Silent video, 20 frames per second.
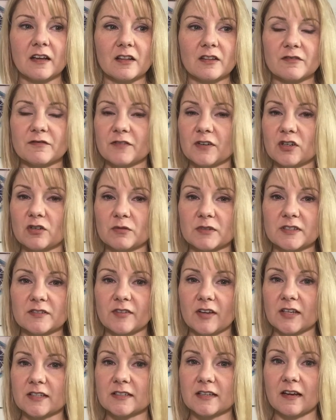The photo was
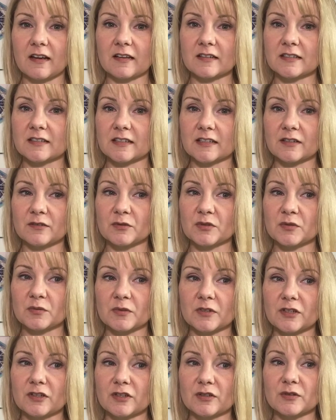fantastic. It was
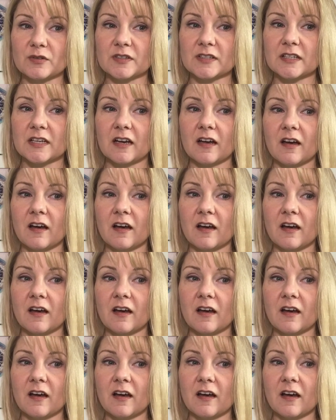one of those,